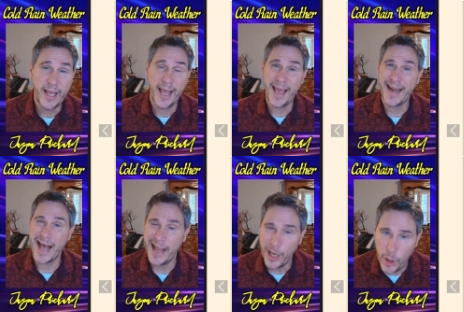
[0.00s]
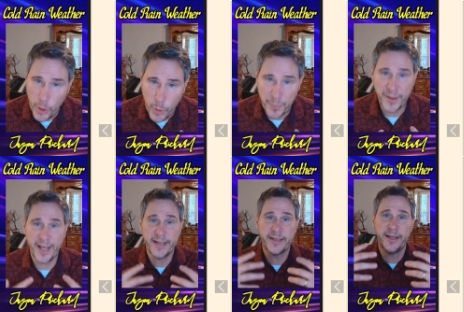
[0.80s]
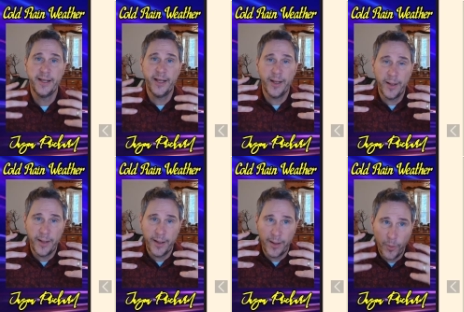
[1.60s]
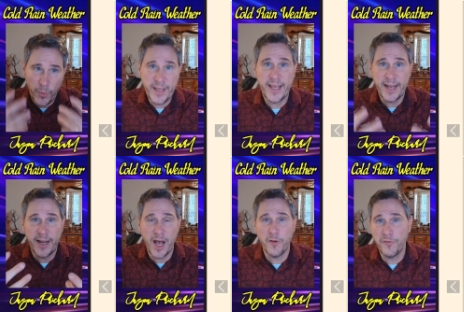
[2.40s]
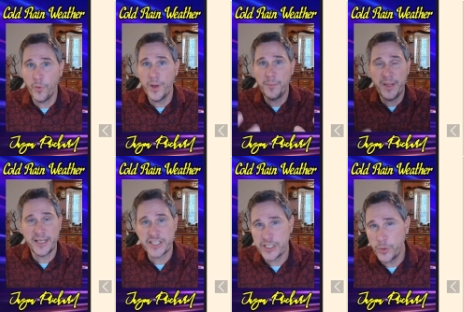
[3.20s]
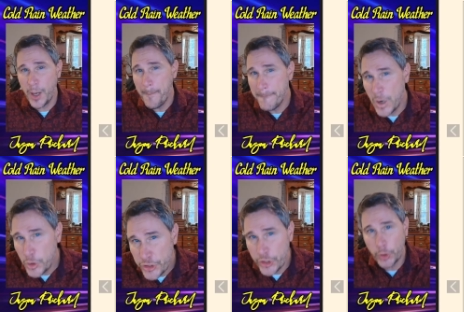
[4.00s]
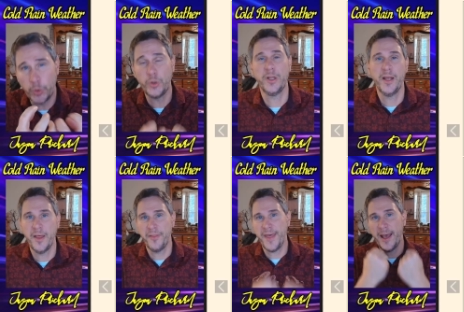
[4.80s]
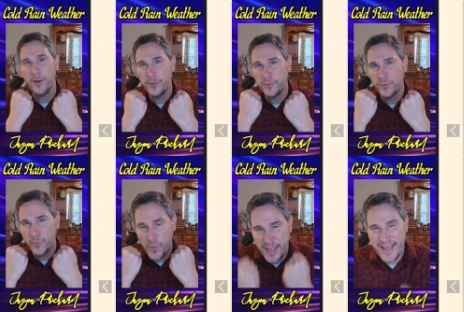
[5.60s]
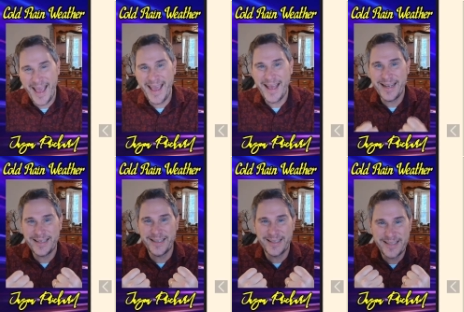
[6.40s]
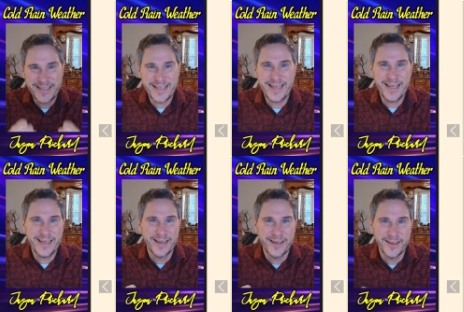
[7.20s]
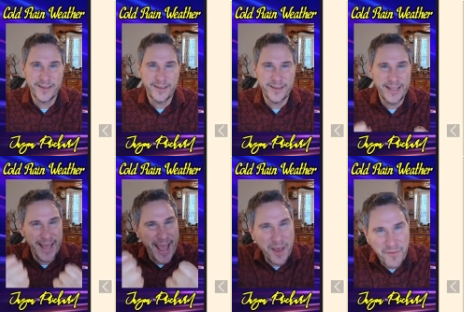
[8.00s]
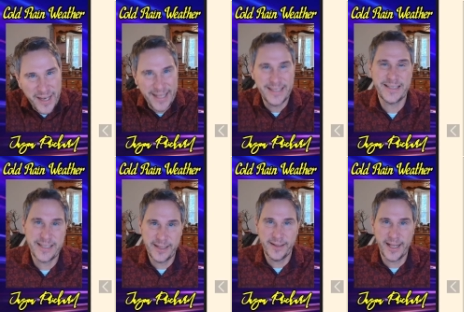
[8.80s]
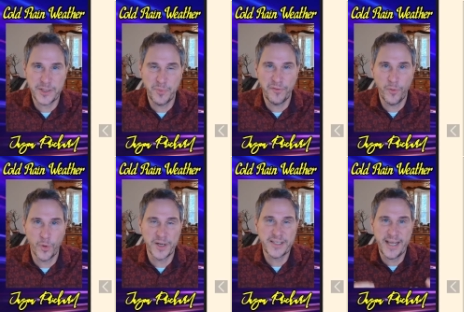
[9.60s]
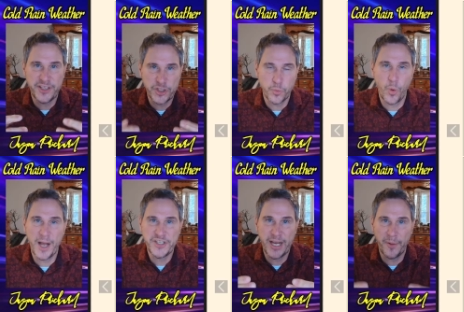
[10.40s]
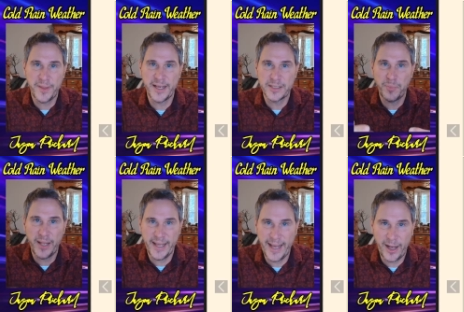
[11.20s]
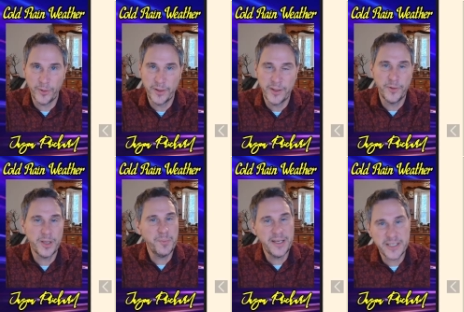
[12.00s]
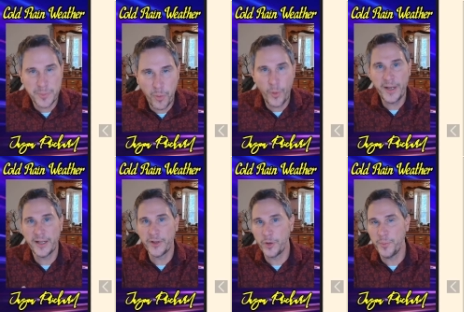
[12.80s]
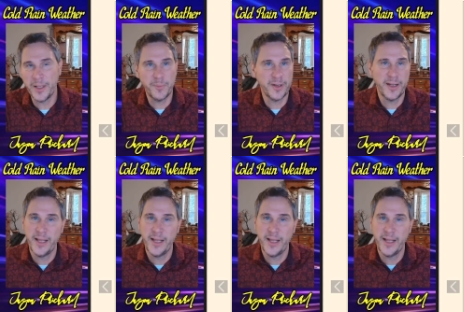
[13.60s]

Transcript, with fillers: And I hope that we can avoid being so emotional that we can't see the evidence that's before us and just watch how things play out can be disappointed a little bit, but